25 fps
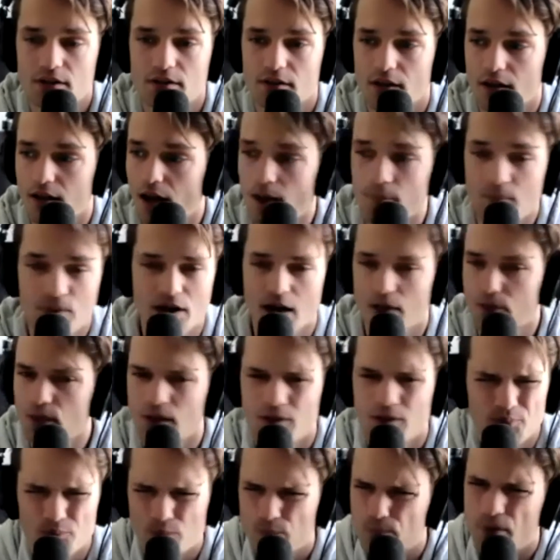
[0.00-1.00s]
that, I mean, I think
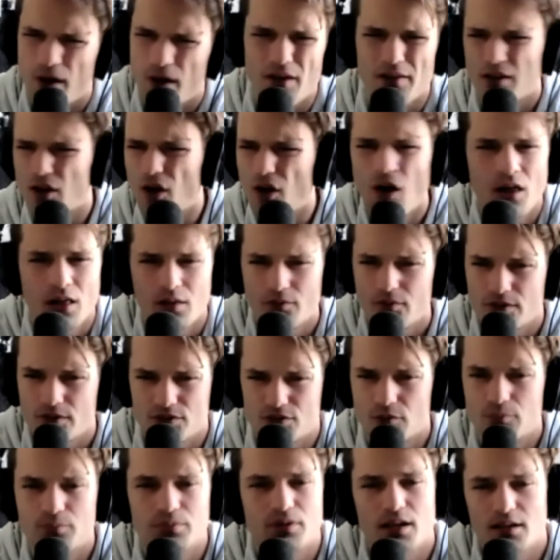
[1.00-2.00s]
probably all of us
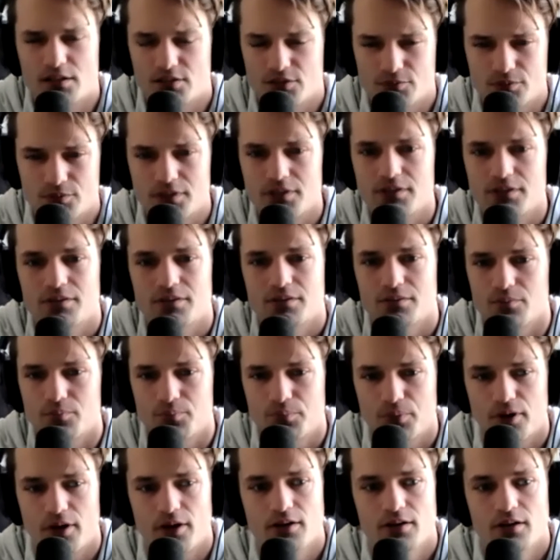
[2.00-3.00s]
are blessed with,
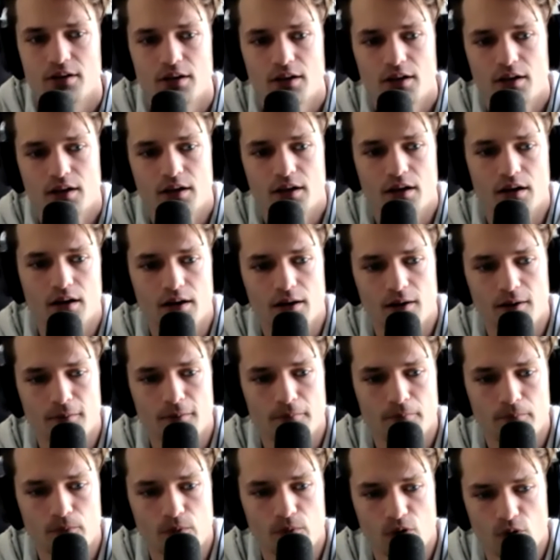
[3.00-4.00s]
but
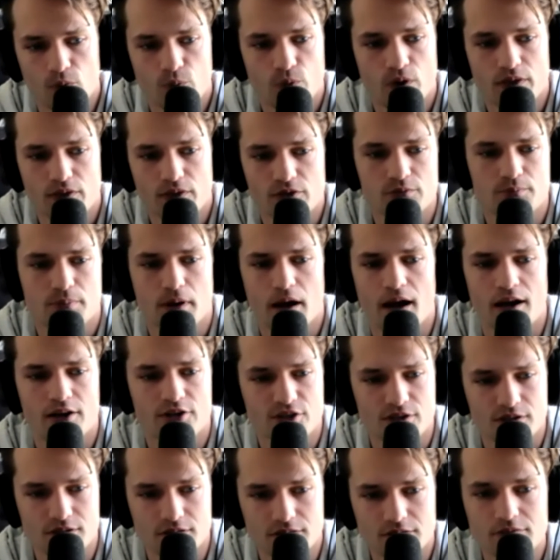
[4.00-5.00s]
you know, when there's
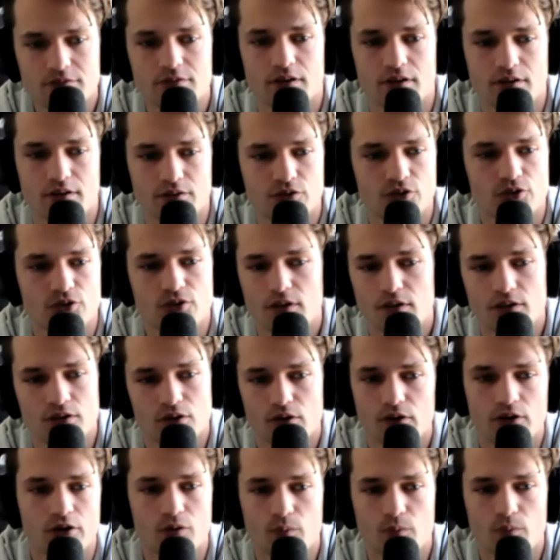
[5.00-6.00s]
passion, then you can
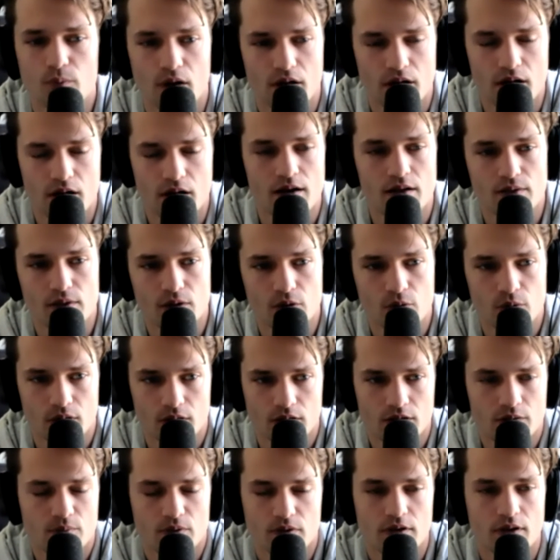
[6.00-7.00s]
learn about anything
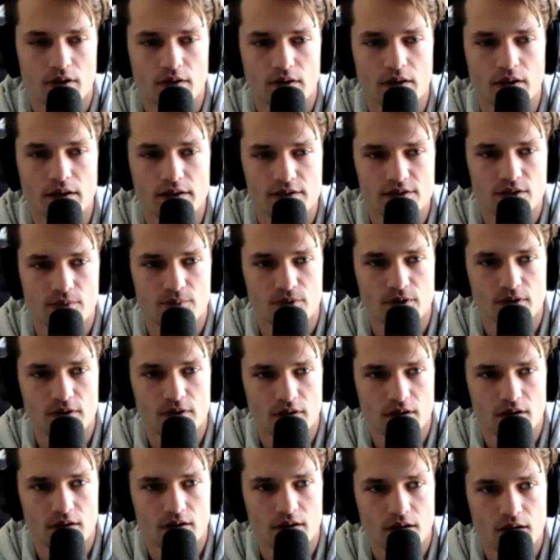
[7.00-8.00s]
quickly. But it's something
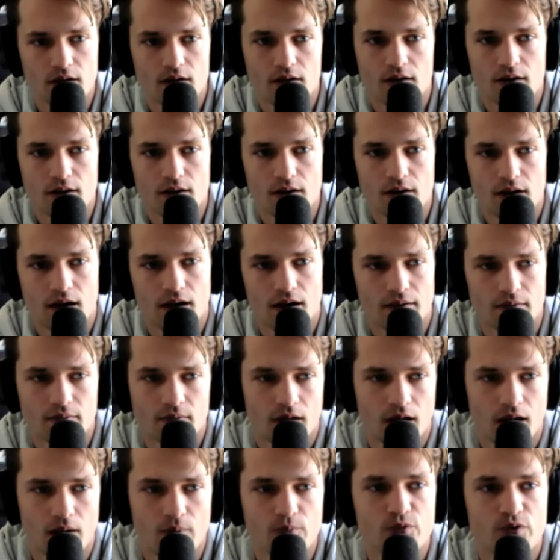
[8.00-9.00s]
that
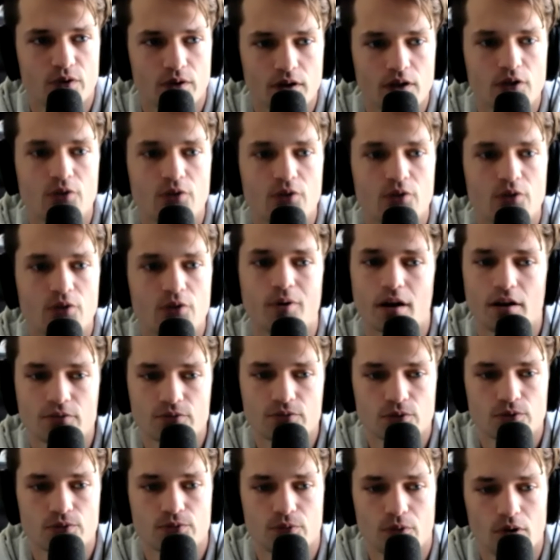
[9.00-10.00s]
I'm very grateful
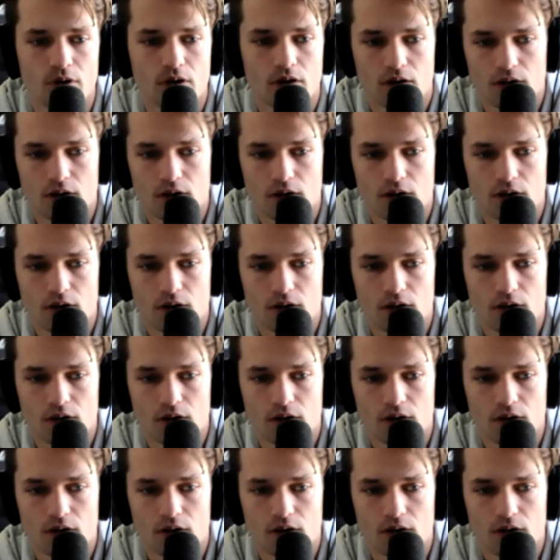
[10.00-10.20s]
for.